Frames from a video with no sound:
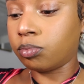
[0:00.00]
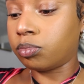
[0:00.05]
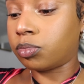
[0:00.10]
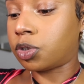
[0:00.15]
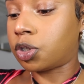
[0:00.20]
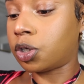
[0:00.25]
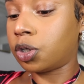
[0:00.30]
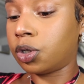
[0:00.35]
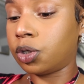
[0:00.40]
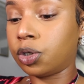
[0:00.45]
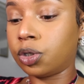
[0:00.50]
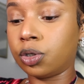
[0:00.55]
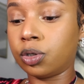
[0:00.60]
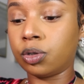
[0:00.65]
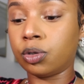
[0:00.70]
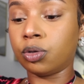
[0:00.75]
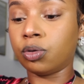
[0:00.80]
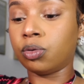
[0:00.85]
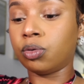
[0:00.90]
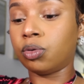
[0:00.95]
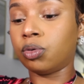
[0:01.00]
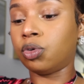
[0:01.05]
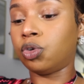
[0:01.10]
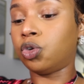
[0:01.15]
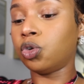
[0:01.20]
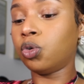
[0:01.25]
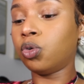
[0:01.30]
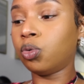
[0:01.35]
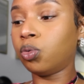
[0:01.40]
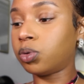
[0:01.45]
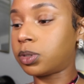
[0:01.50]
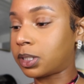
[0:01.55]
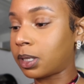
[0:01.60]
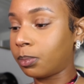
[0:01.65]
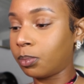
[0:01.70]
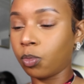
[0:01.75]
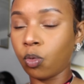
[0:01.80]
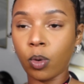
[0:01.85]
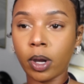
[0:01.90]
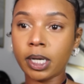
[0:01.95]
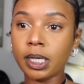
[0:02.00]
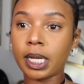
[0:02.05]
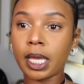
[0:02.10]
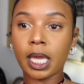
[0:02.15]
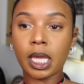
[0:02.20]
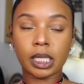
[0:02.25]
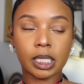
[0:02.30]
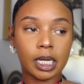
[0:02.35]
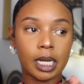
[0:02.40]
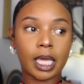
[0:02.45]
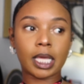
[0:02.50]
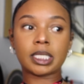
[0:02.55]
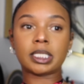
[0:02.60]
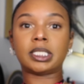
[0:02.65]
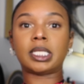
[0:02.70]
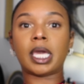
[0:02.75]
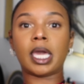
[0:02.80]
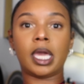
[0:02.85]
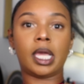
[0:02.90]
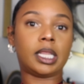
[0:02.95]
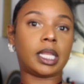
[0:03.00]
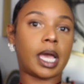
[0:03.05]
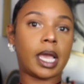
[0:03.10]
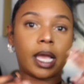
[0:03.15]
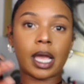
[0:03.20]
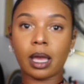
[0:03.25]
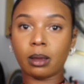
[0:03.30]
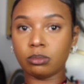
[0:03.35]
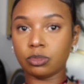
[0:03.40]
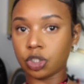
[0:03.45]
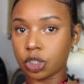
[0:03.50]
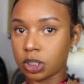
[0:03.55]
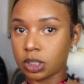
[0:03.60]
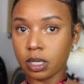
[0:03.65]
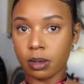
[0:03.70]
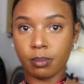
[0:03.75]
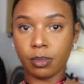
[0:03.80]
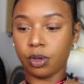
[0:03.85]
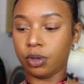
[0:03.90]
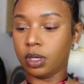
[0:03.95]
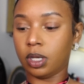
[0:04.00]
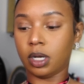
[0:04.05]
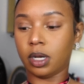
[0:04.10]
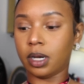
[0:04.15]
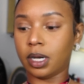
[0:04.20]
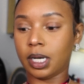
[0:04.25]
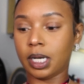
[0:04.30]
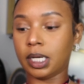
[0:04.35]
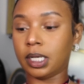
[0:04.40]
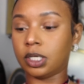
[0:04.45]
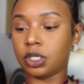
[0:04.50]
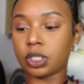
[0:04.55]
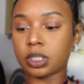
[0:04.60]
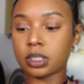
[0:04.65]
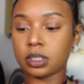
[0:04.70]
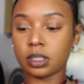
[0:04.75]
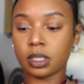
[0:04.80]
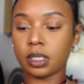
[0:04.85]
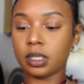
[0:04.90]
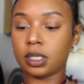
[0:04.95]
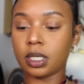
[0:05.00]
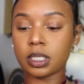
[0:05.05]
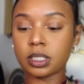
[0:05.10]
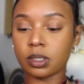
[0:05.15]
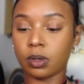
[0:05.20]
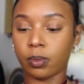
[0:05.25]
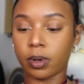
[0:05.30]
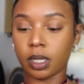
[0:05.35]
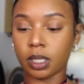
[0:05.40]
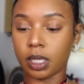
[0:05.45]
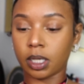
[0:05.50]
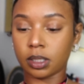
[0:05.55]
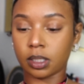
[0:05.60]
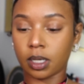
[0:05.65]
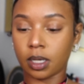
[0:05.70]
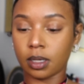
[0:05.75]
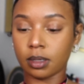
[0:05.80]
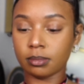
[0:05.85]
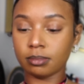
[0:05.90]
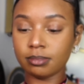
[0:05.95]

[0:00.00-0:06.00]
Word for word: to do something one day and the next day like I'm just a millionaire and it just it doesn't work like that.